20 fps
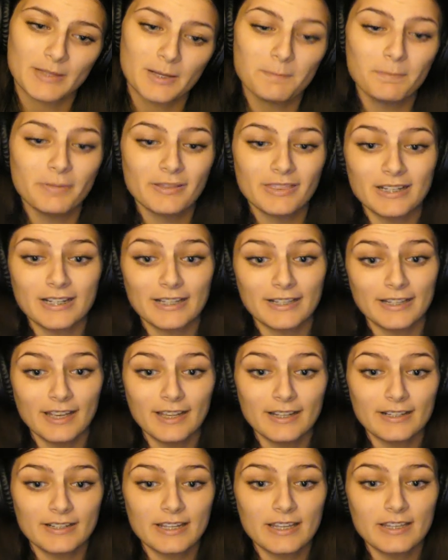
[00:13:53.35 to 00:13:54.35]
But then
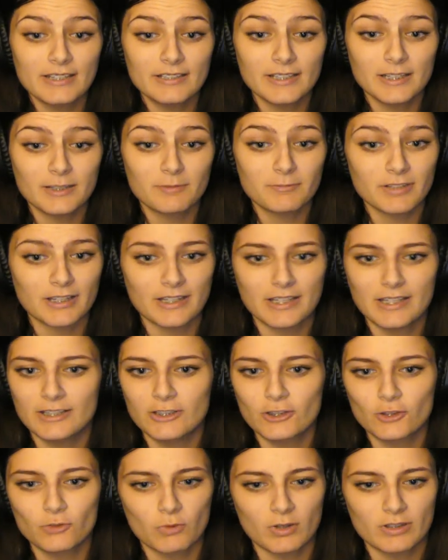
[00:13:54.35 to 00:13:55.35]
again, he seems like he
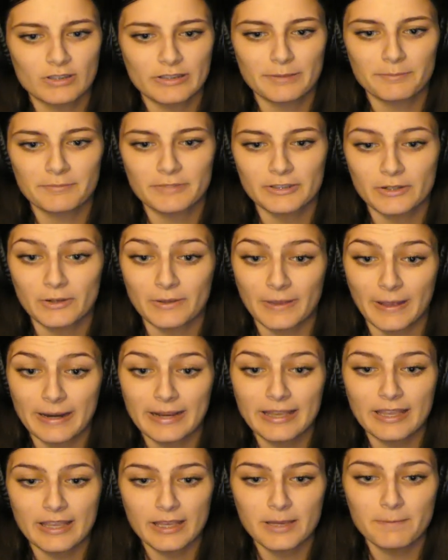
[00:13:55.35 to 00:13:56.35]
just wants them to know that
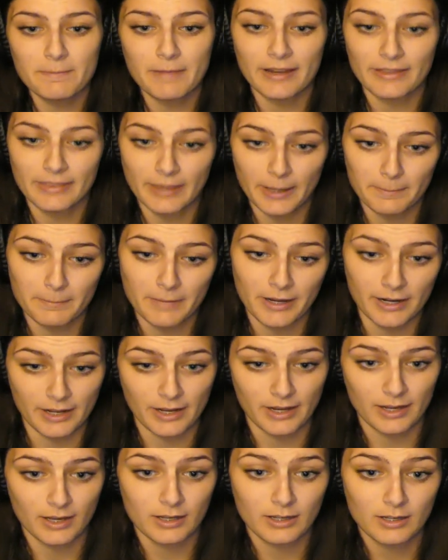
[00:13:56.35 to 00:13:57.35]
he made that
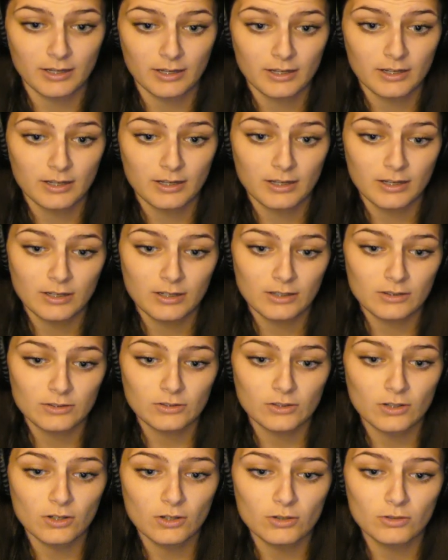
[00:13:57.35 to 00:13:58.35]
money.
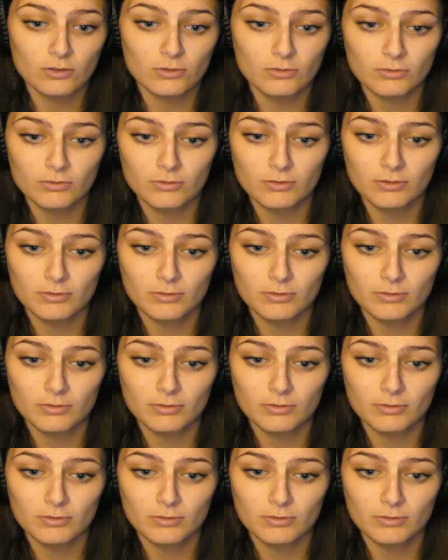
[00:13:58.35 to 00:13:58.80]
So.